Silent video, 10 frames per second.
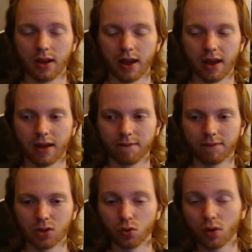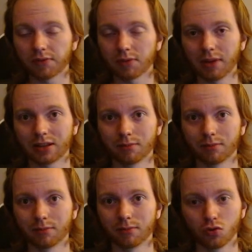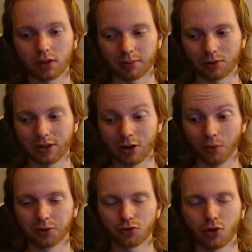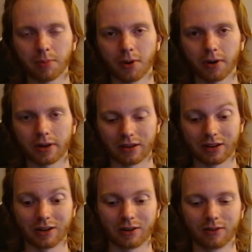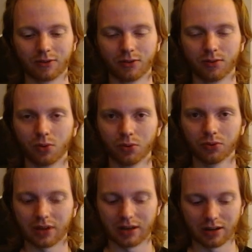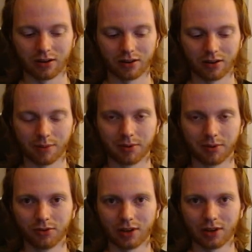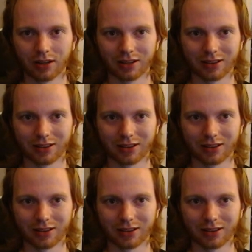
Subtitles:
and you do have to make them choose like between all their trap cards and their Revolt and their Appaloosa, and